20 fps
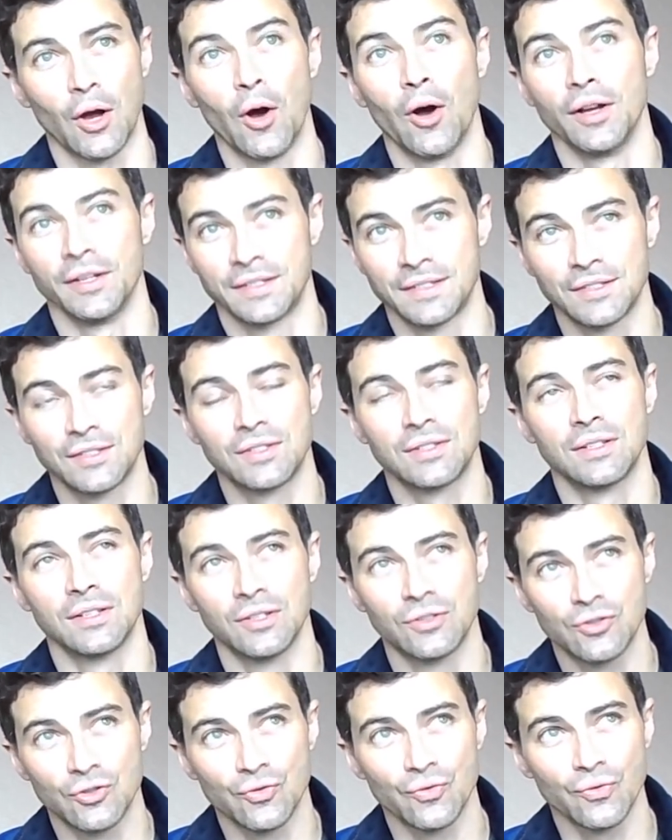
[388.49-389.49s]
it's
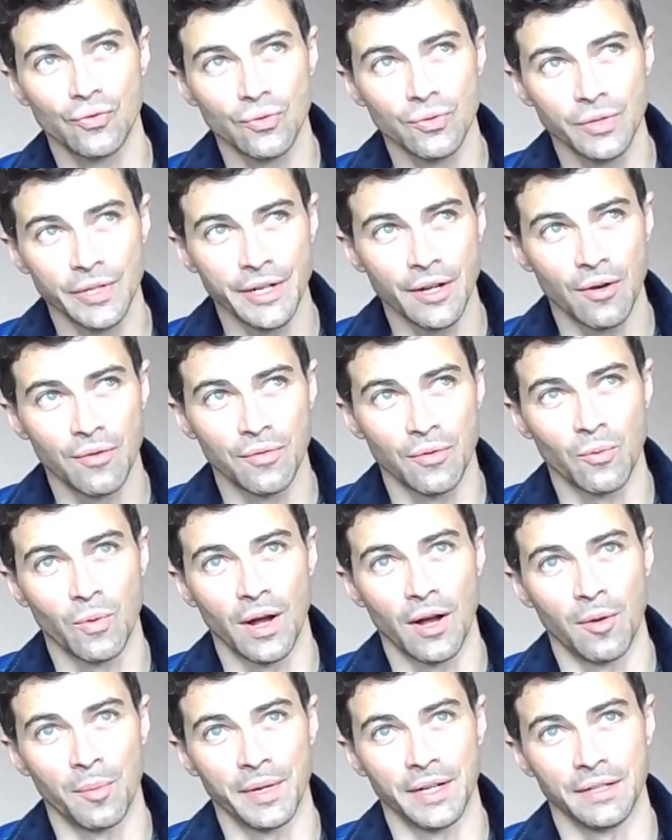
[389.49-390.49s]
truly
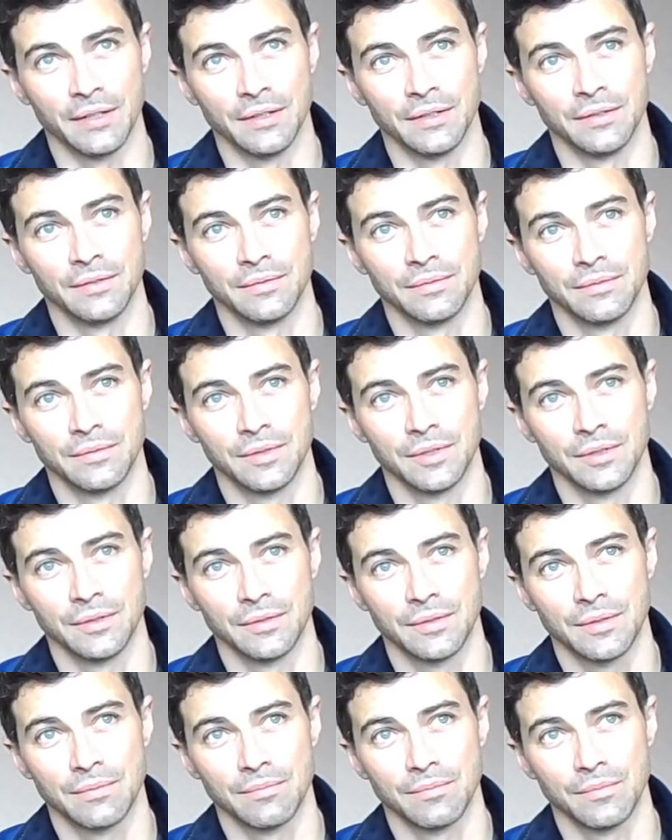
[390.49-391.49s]
overwhelming, the
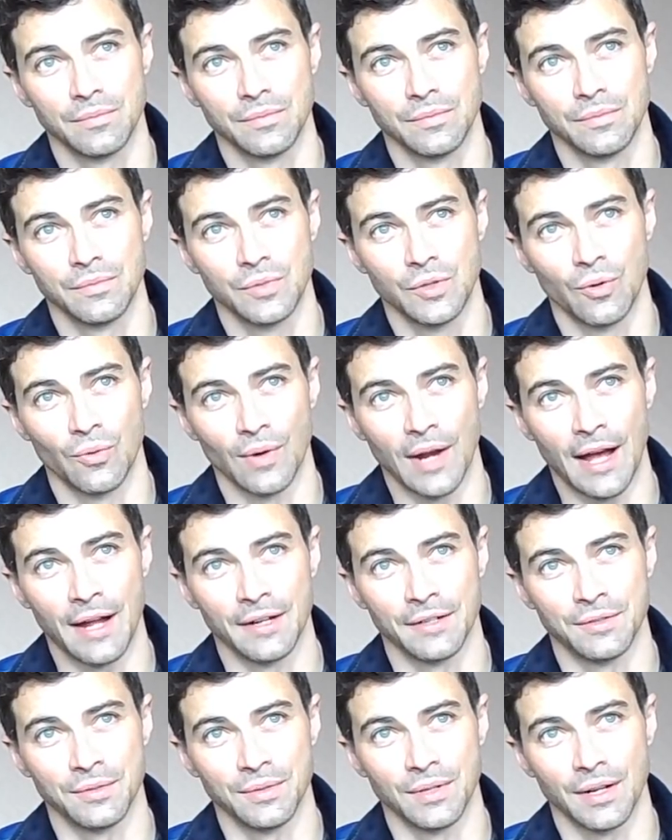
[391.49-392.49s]

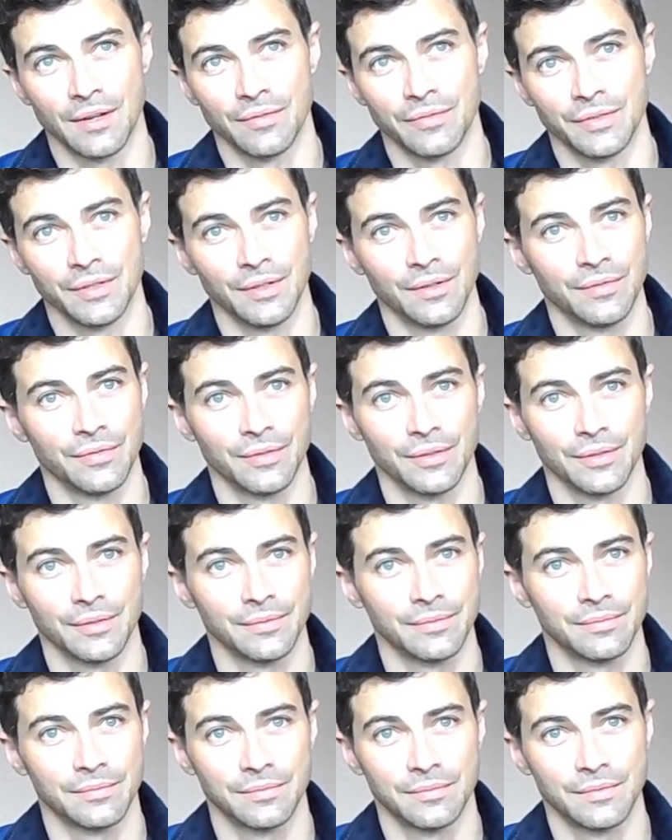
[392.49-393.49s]
gratitude I feel for
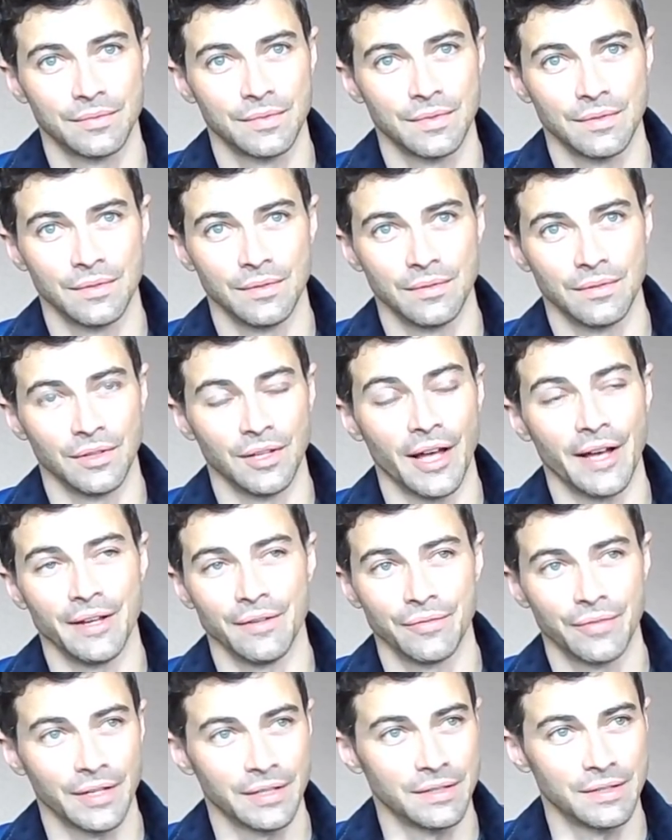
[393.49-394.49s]

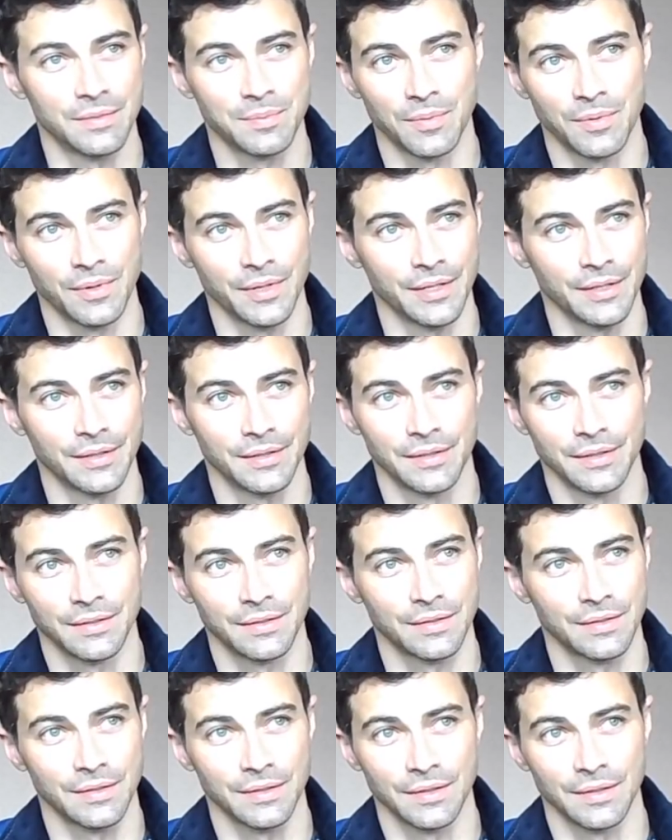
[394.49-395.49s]
life at this point.
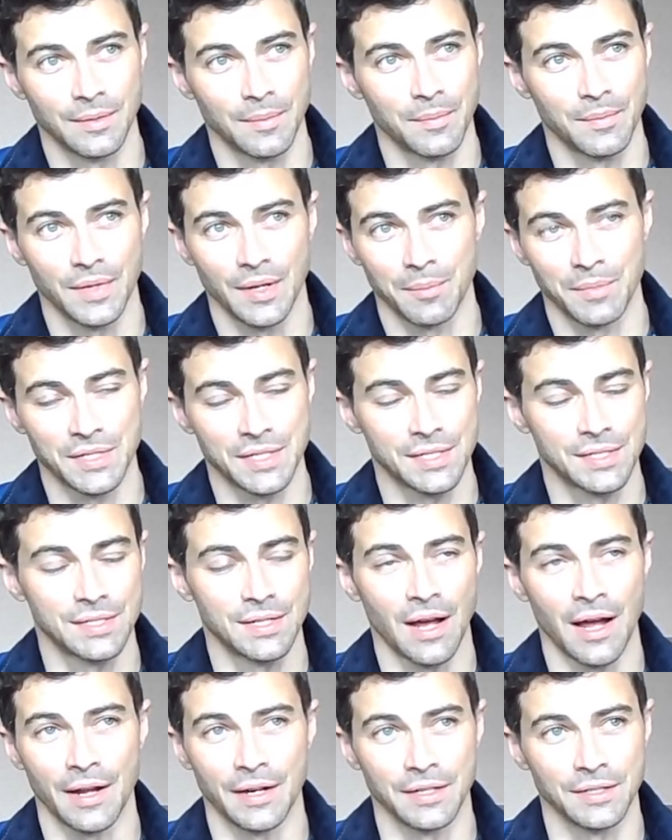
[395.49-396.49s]
I'm
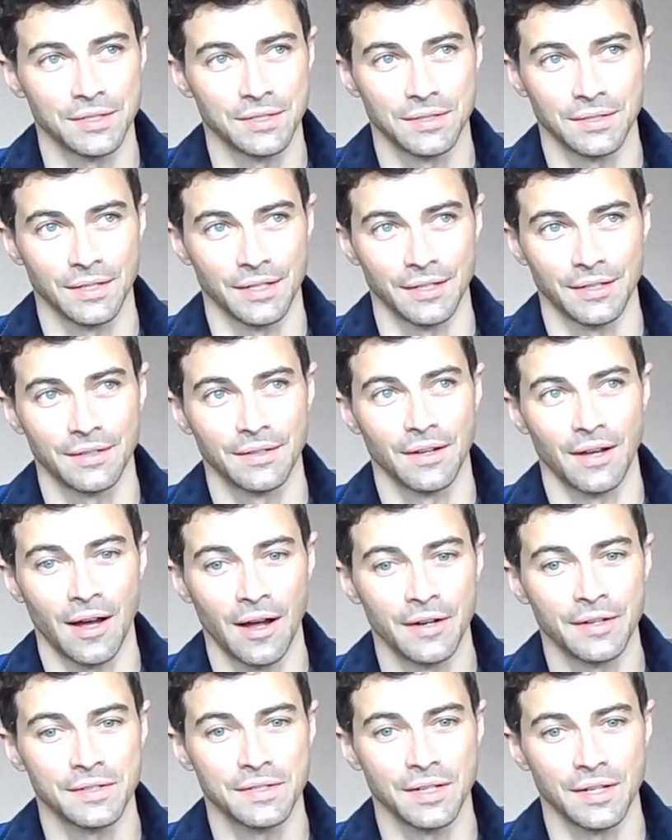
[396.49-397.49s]
astonished. Like,
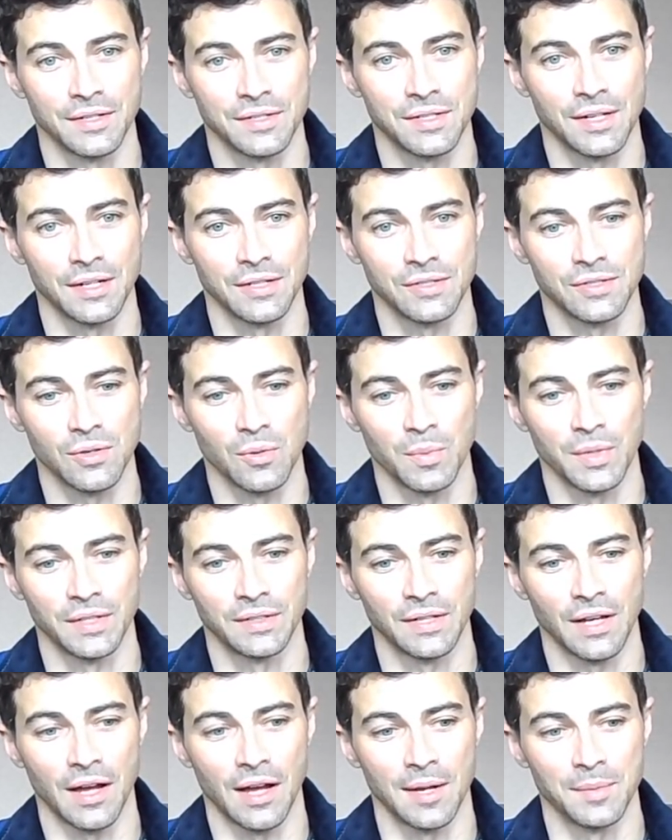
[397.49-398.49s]
honestly, I said it so many
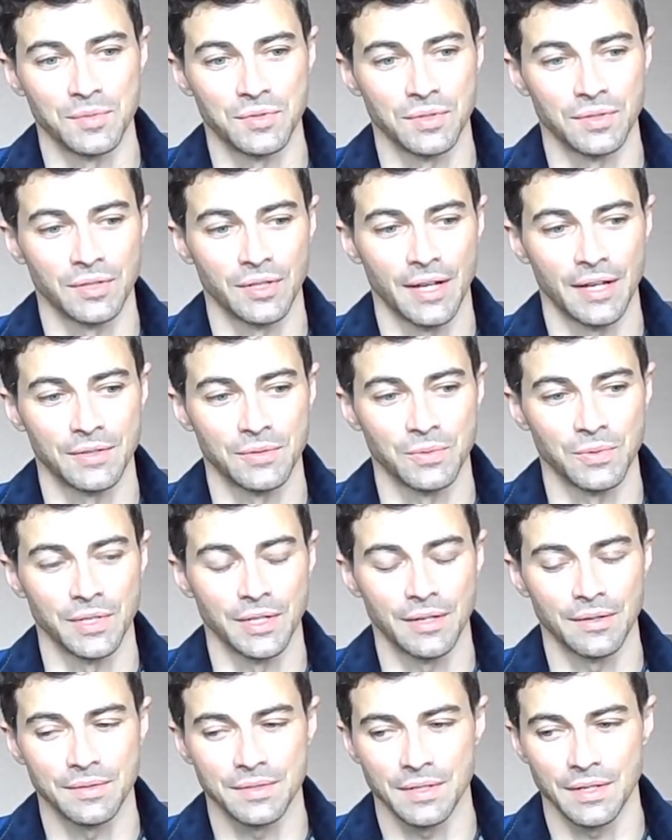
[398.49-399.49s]
times during the last week.
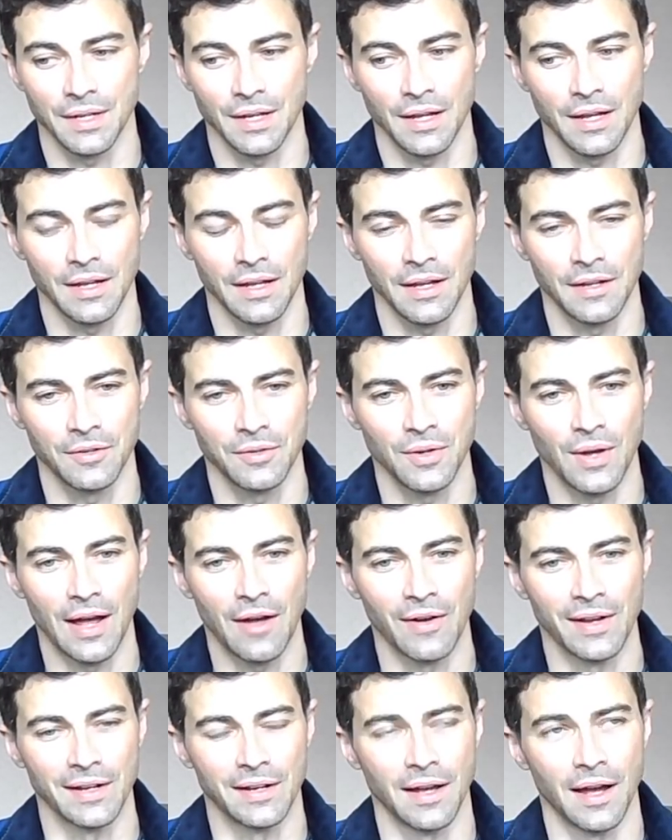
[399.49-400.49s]
I was like, I don't know how
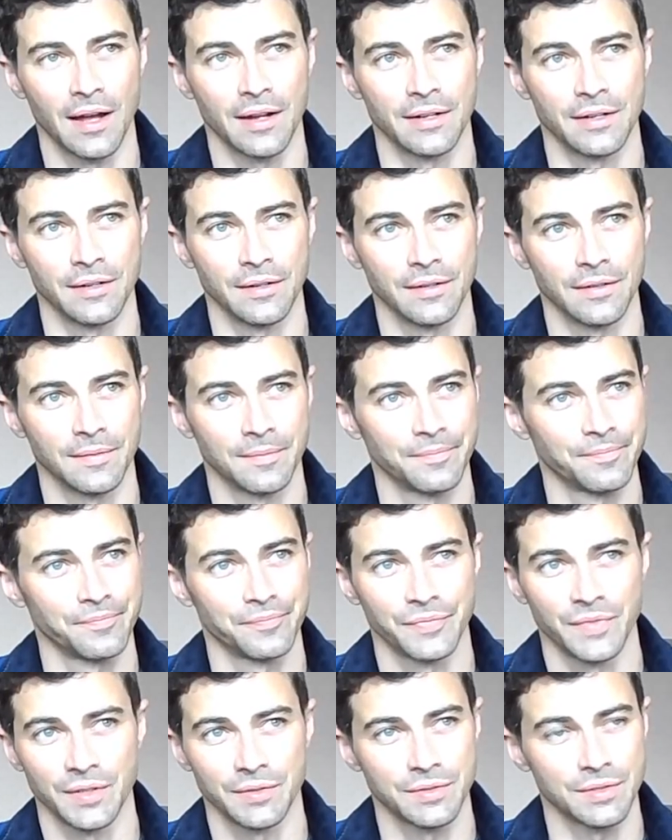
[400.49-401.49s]
I got here.
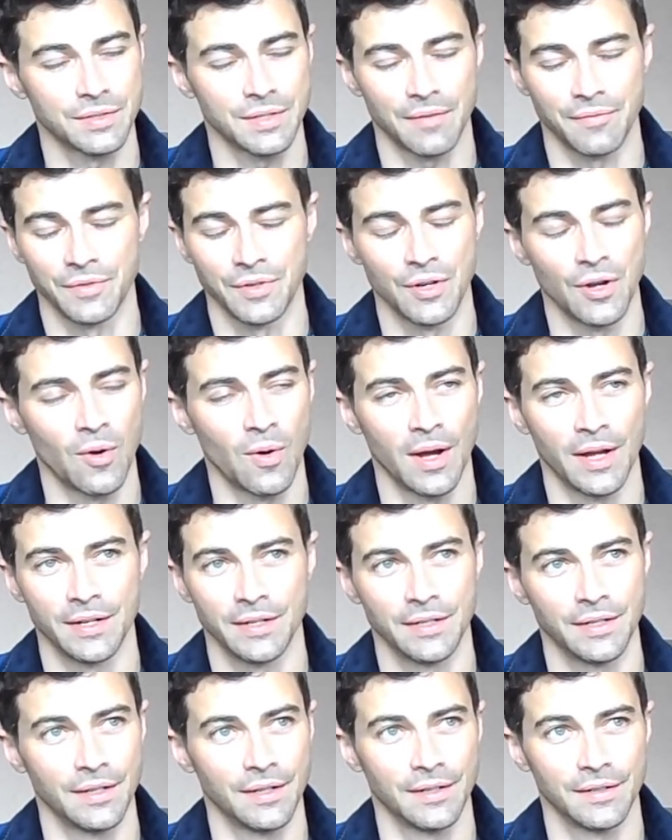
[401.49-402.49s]
I just have no
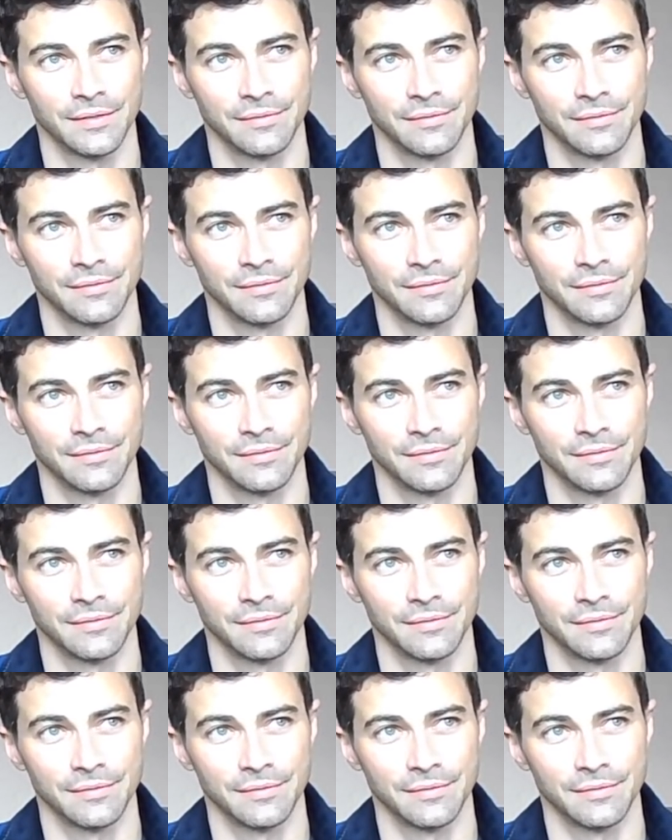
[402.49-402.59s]
idea.